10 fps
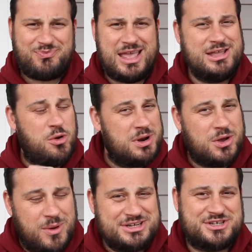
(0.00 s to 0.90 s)
And you don't want to
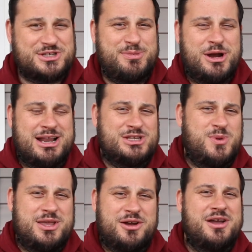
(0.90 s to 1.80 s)
quench the spirit. That's
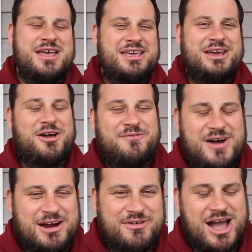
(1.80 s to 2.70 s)
when you're getting on
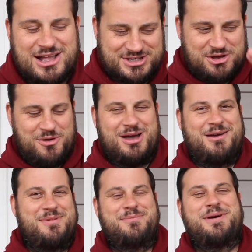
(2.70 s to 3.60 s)
fire for God and say, oh,
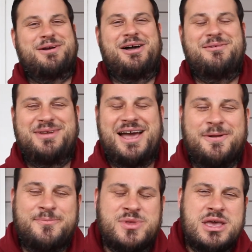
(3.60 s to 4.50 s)
I better calm
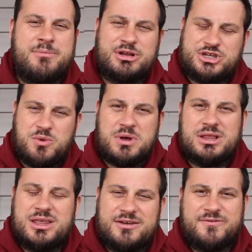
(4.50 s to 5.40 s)
down. But you want
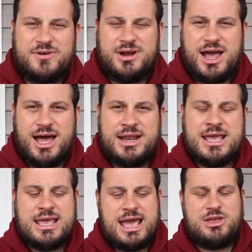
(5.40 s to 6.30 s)
to live for God
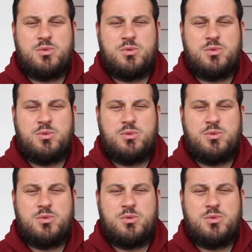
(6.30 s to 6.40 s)
and